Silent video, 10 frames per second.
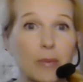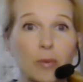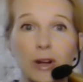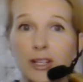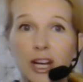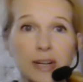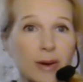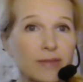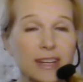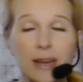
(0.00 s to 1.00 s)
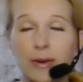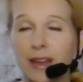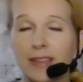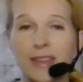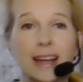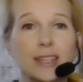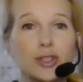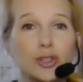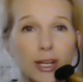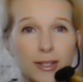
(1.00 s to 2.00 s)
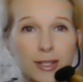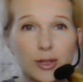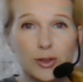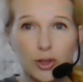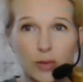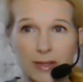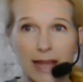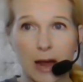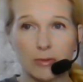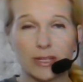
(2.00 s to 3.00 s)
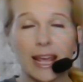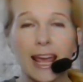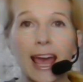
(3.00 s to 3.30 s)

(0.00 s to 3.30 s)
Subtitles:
We're not talking about video or anything like that. It's just Zoom sound.